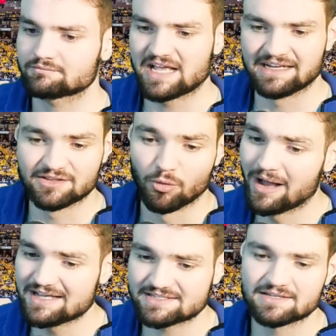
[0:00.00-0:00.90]
And in the
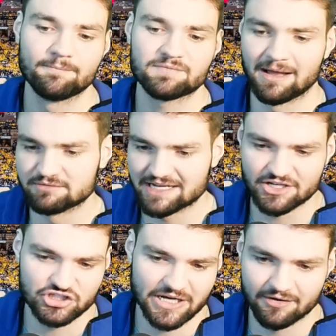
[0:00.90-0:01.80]
West, I'm
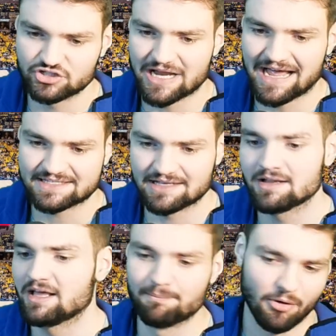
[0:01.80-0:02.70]
taking Jaren
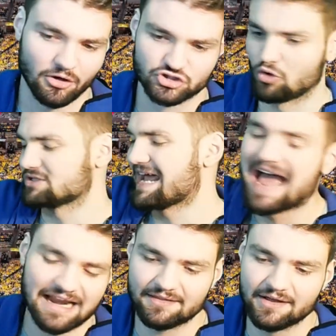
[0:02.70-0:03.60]
Jackson and Paul George
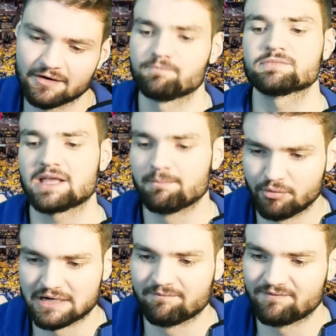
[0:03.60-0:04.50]
out of there and
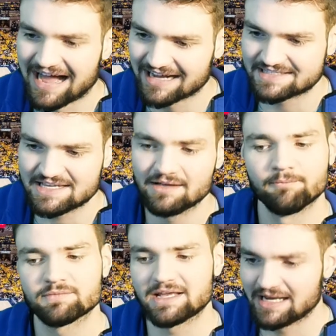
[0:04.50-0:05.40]
putting Foxy
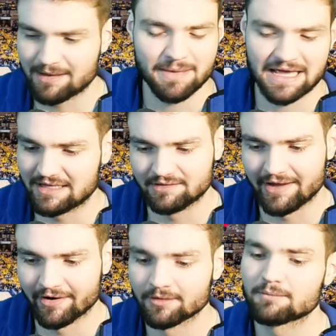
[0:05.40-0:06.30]
and Ant-Man in
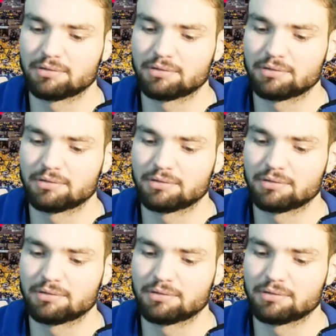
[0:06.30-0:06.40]
there.